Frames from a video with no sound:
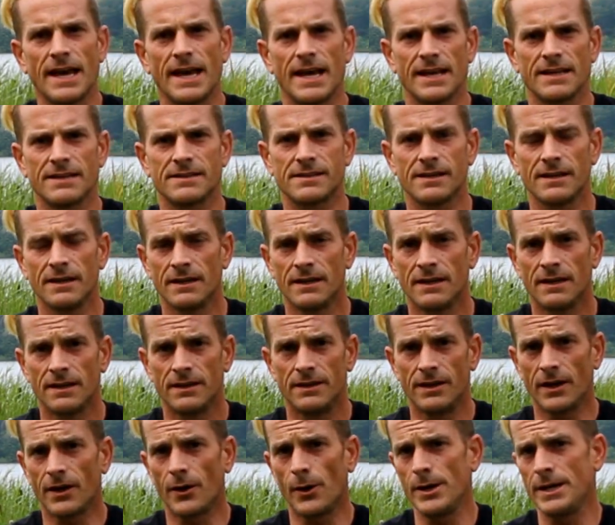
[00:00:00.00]
eggs,
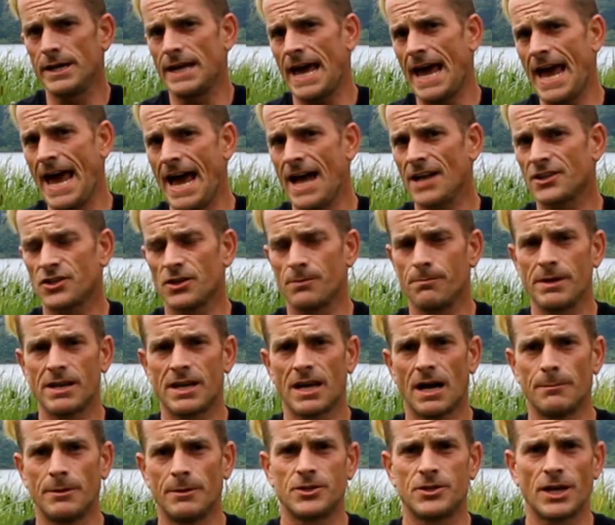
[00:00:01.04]
they're going to hatch and
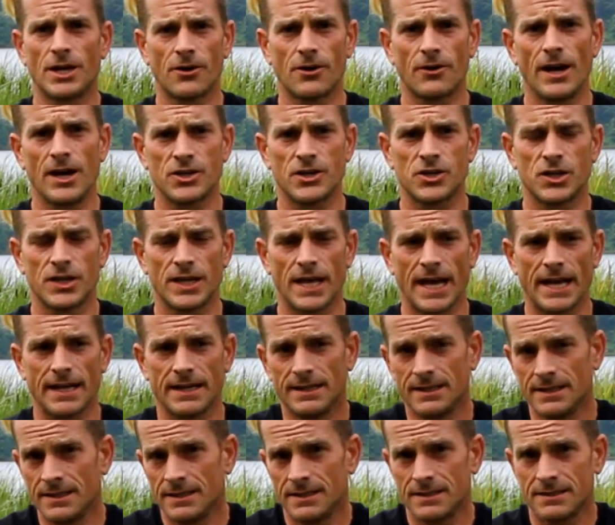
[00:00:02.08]
become a generation that,
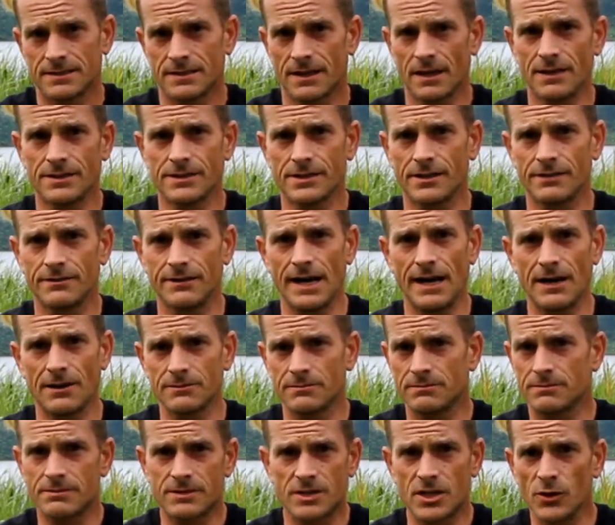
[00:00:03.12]
as long as they're
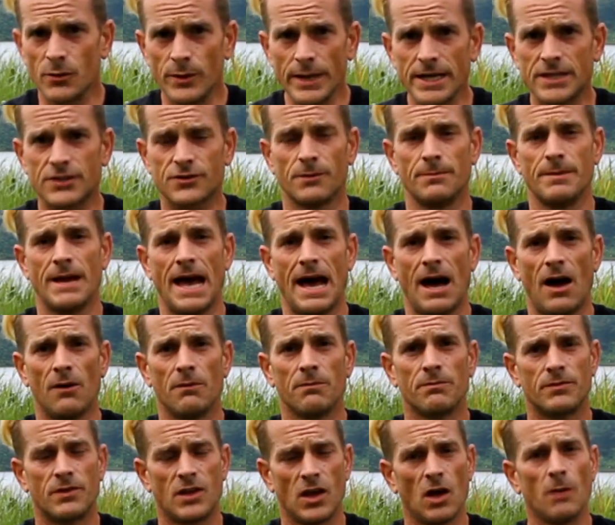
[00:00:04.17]
around two weeks from now,
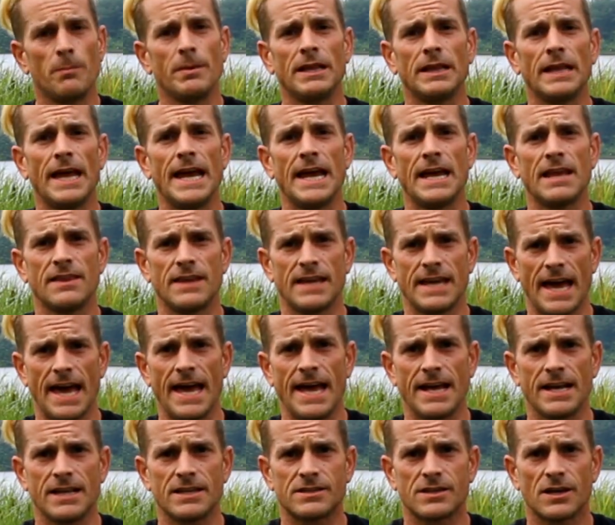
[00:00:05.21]
they'll be laying the
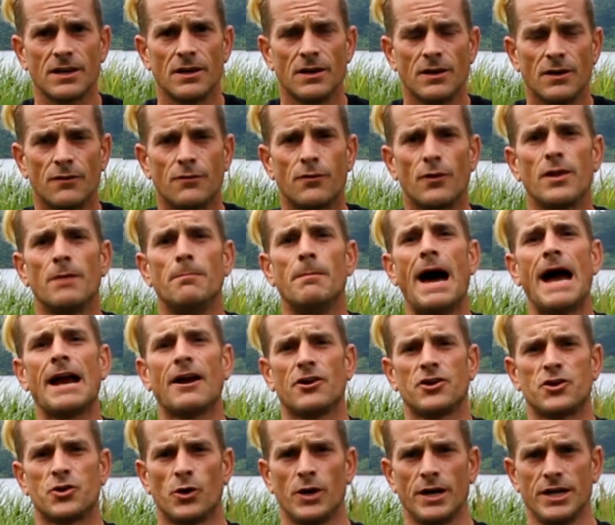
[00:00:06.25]
eggs for the
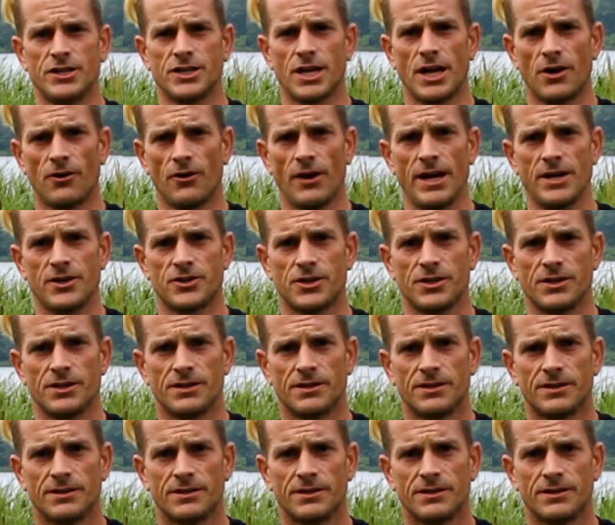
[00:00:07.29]
migratory generation.